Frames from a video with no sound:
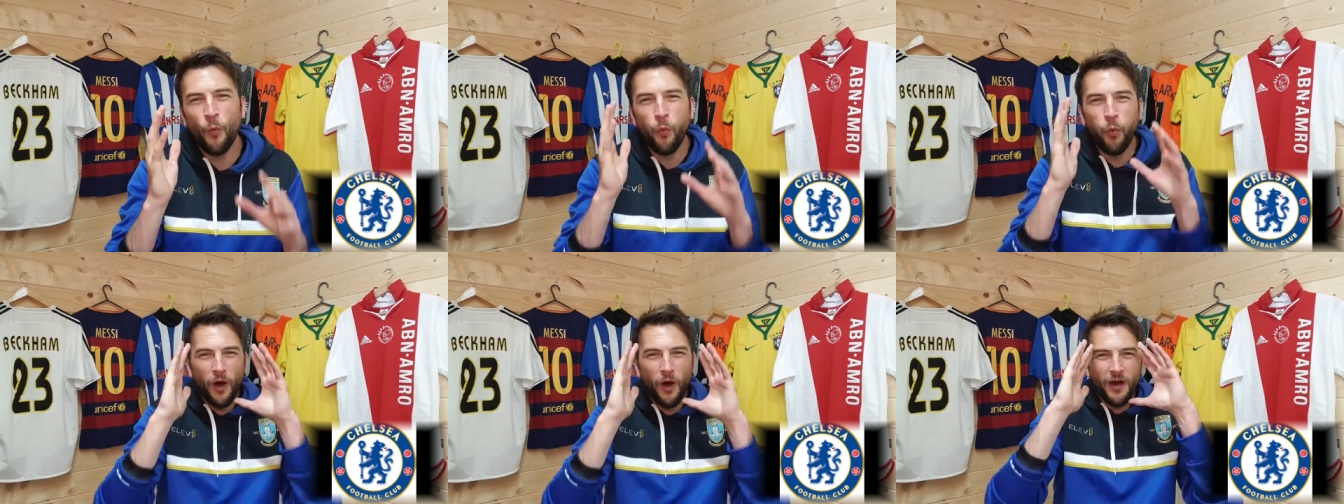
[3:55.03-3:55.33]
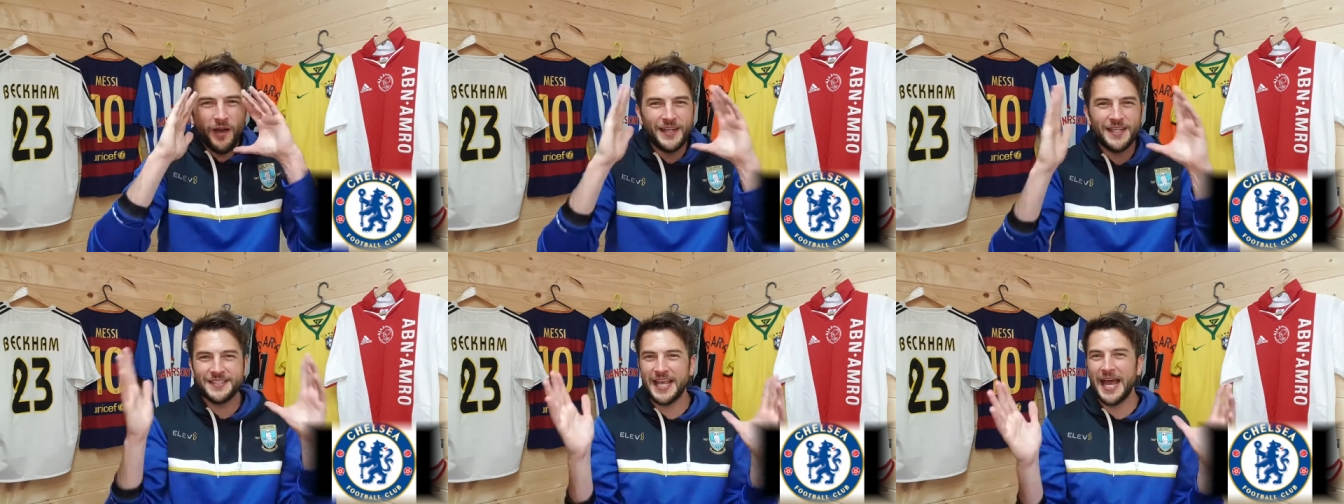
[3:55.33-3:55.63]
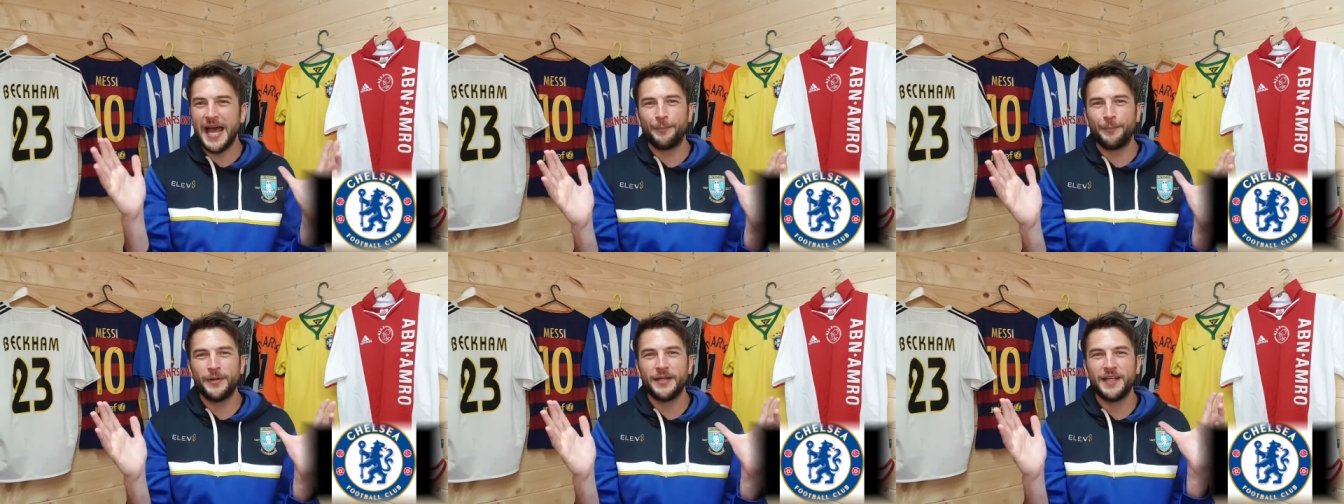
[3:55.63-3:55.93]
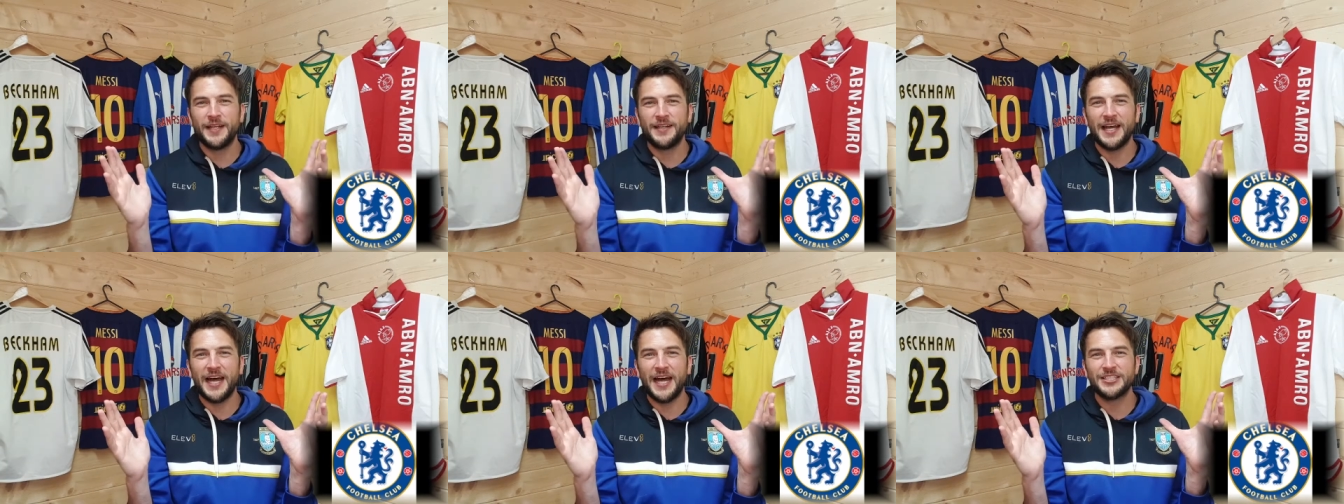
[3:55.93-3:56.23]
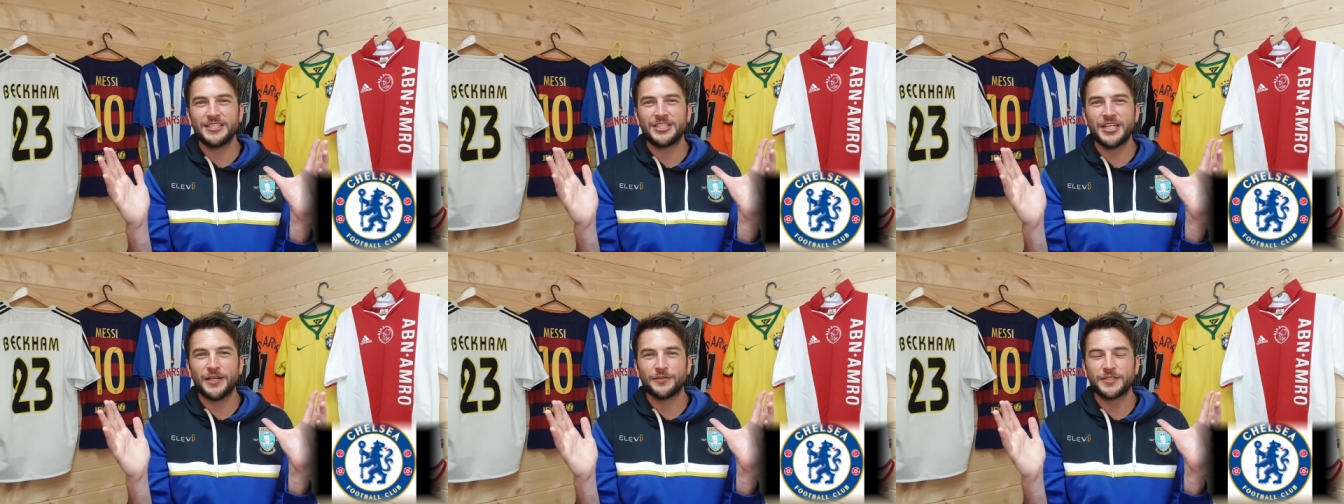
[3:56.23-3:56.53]
What is happening
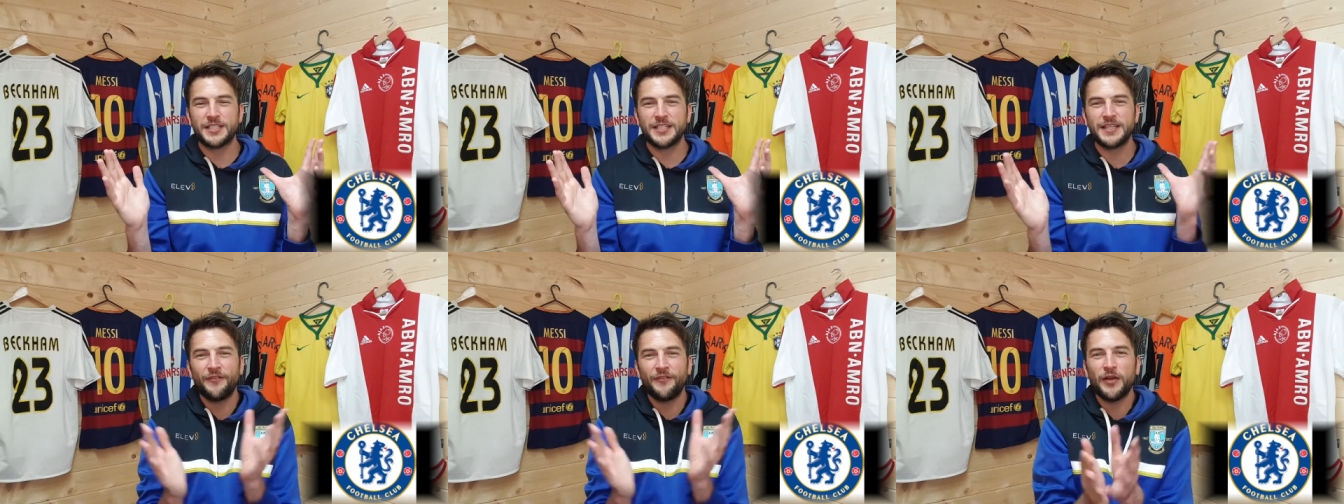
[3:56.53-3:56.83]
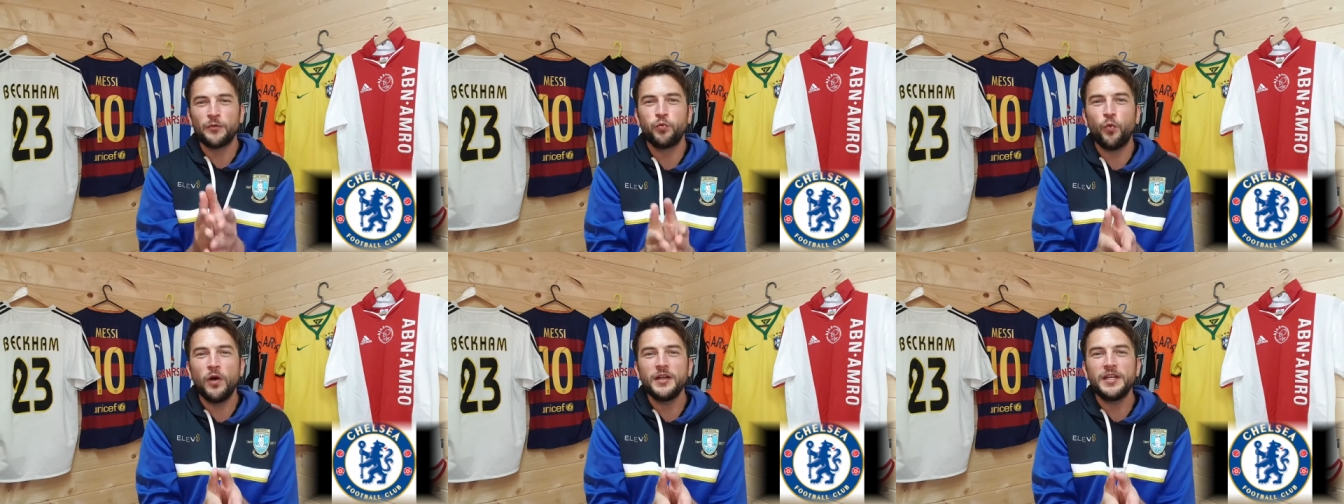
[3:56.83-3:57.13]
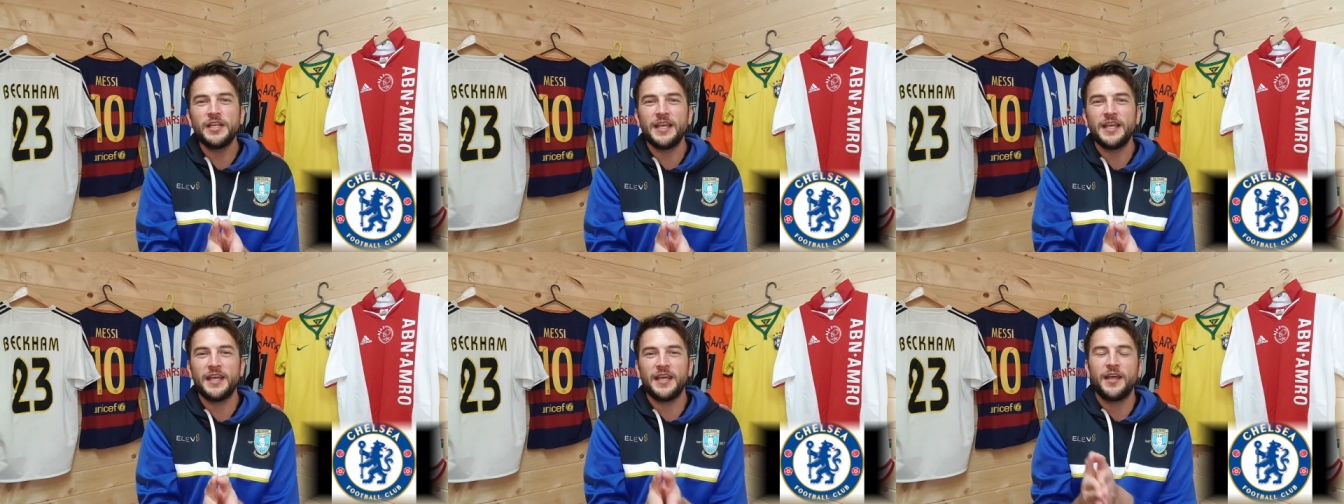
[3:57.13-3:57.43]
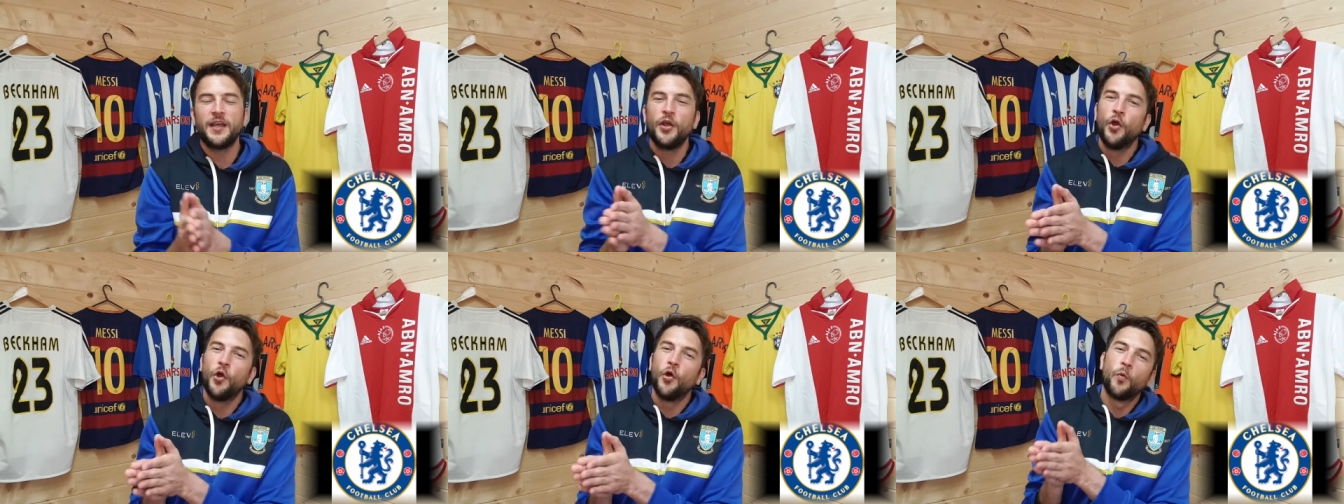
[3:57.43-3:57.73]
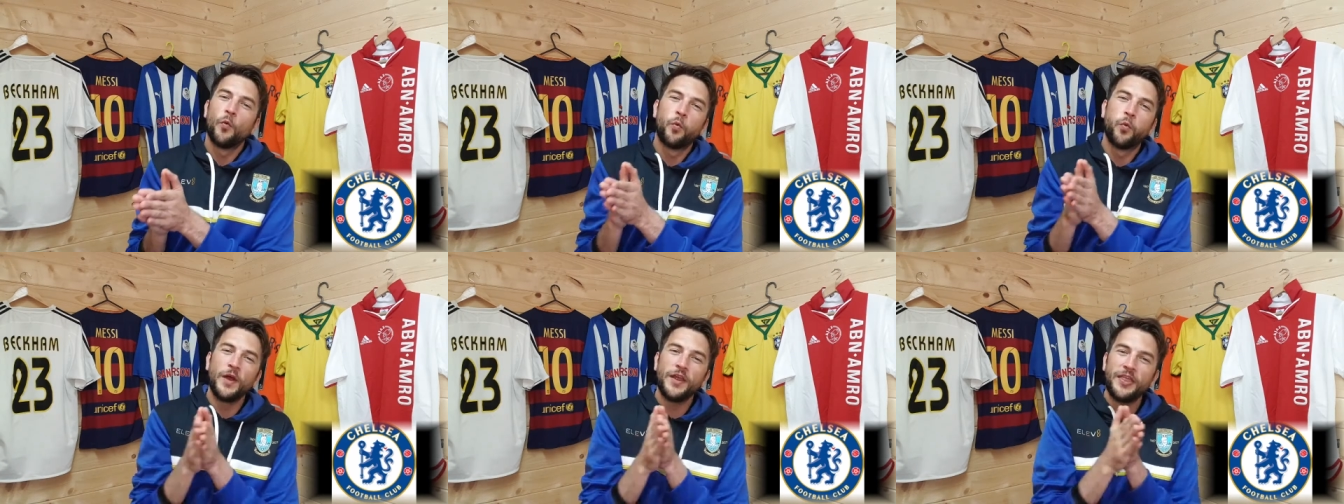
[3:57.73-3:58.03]
at Chelsea? They've had 1 year
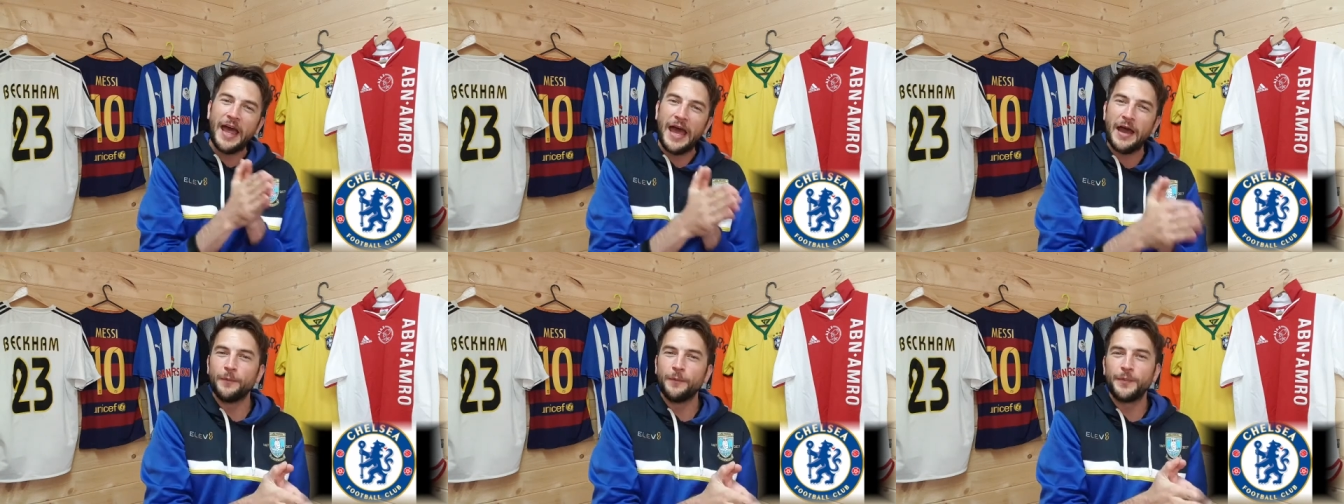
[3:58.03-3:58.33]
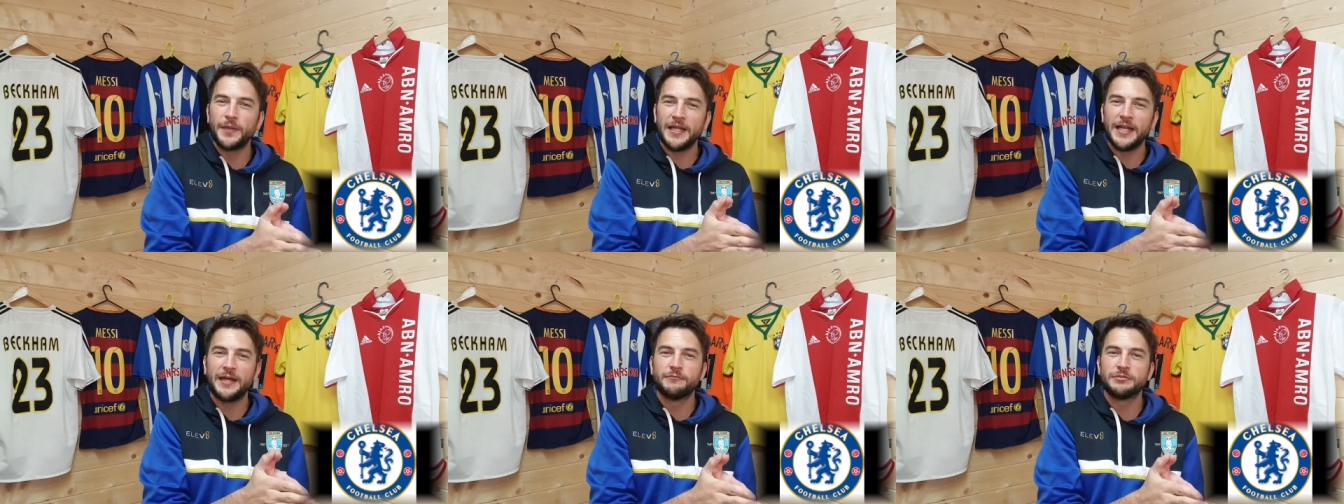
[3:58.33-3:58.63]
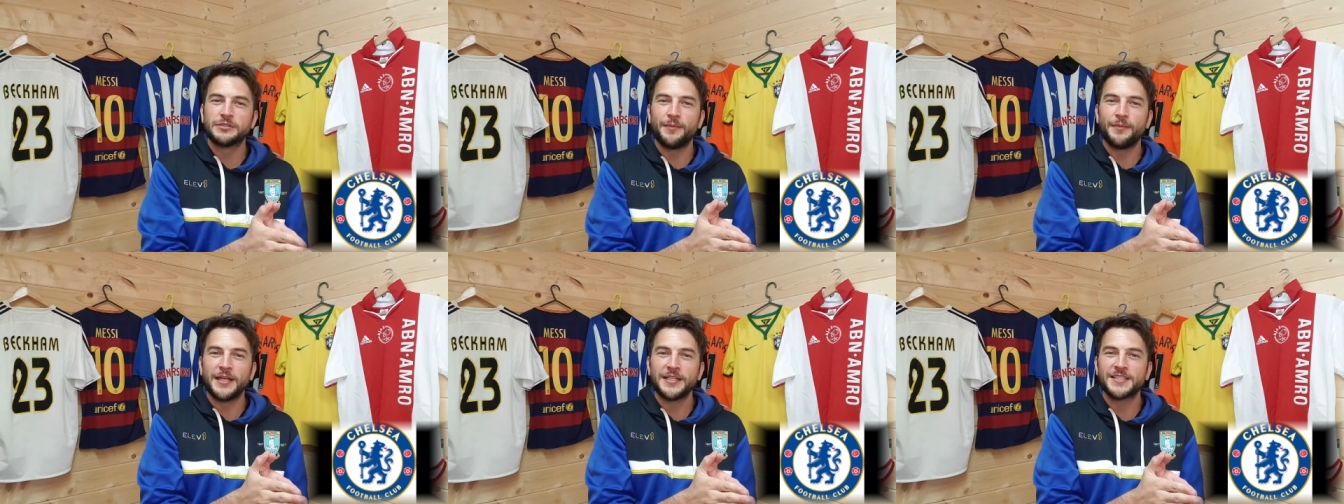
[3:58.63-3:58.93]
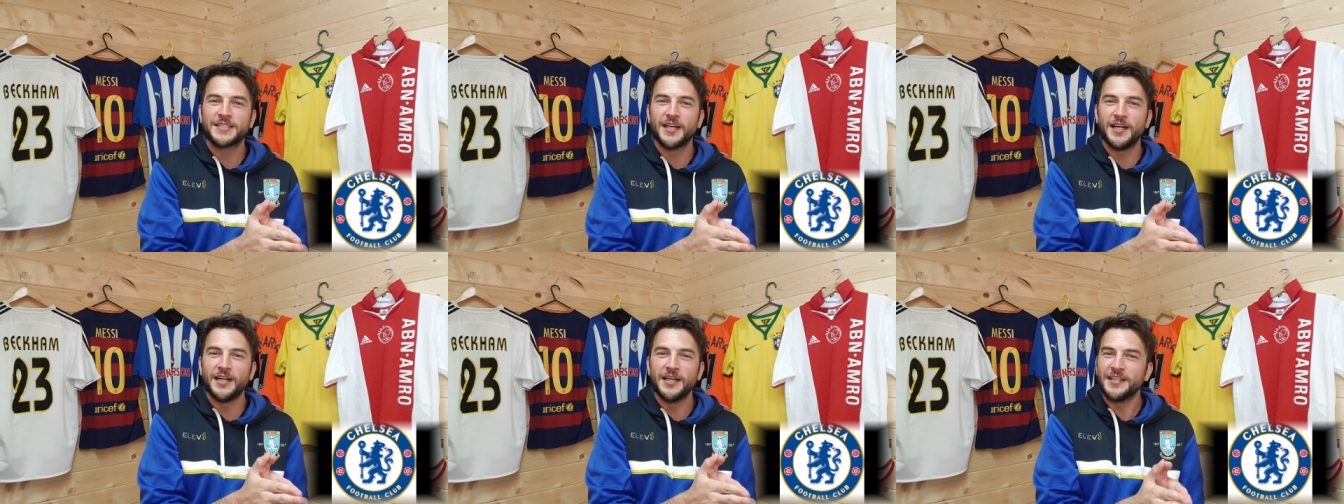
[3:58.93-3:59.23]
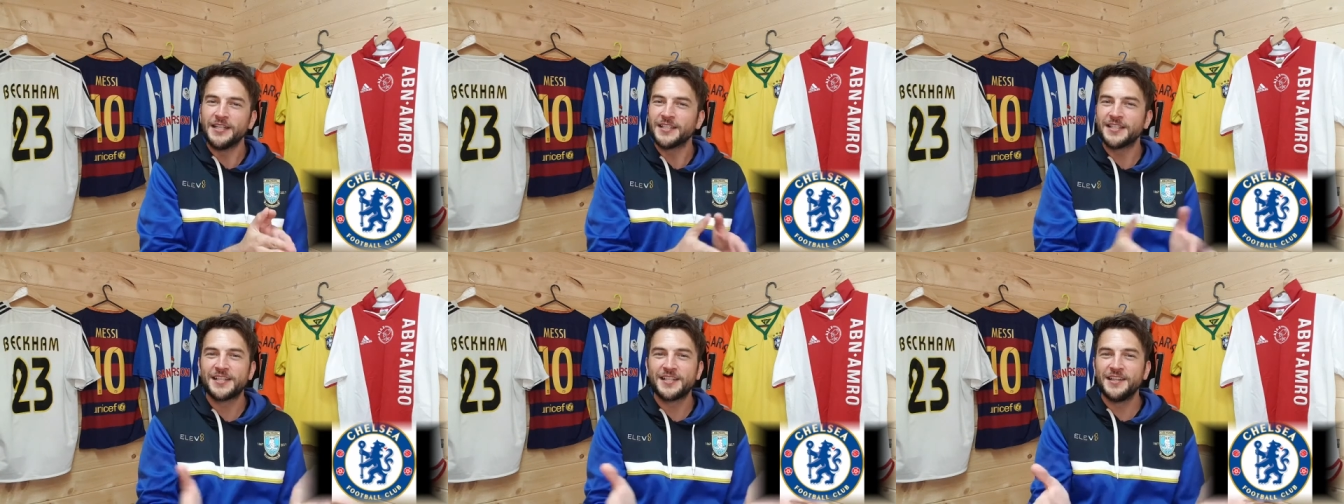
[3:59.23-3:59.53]
without being able to make signings.